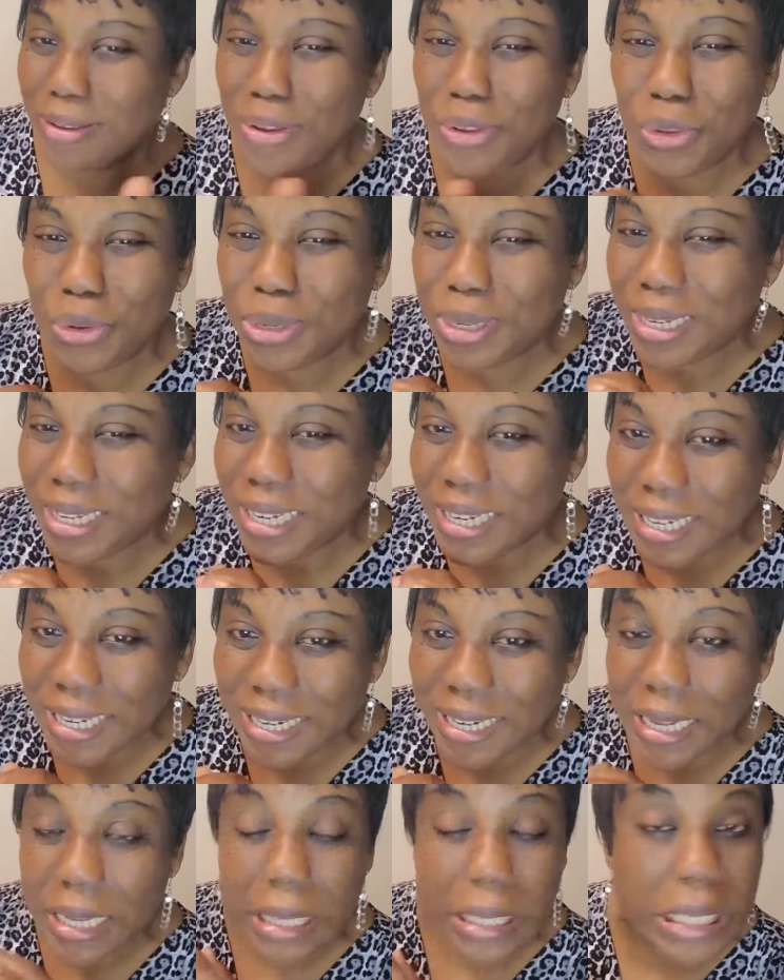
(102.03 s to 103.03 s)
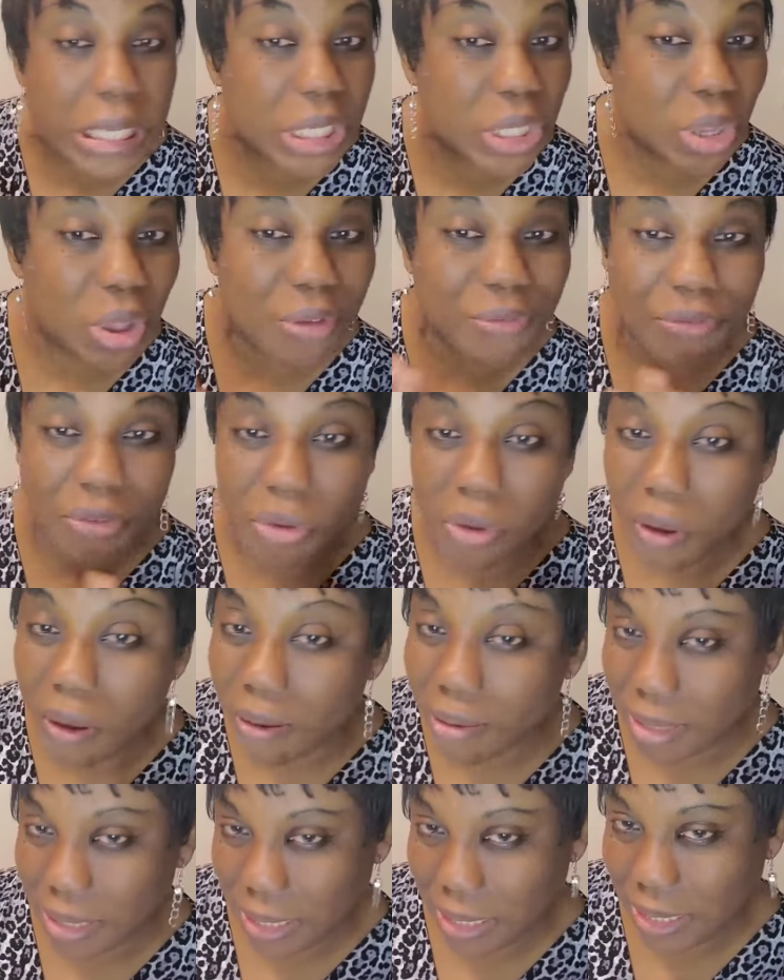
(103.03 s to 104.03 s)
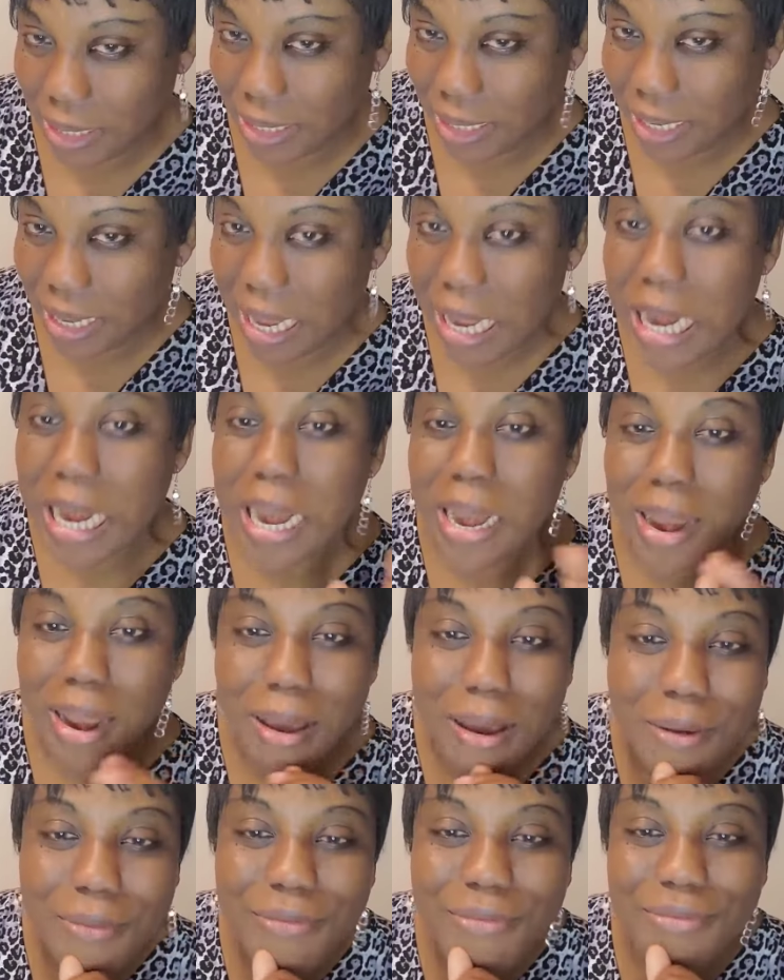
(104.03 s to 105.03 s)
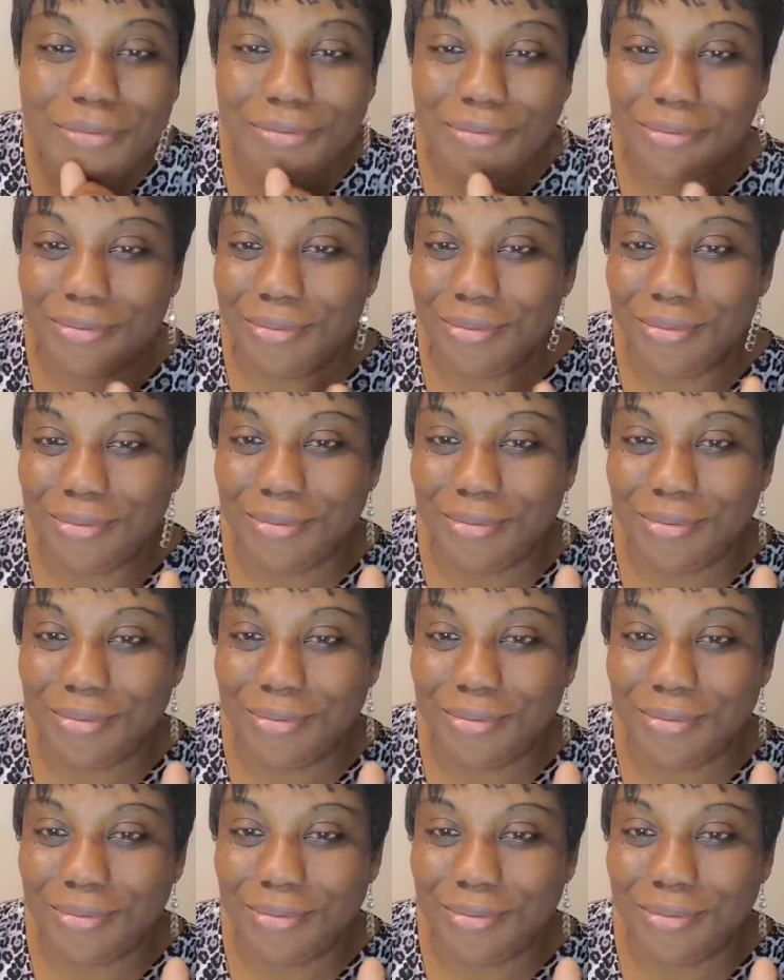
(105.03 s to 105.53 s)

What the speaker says: You don't need it. It's not of God. Love.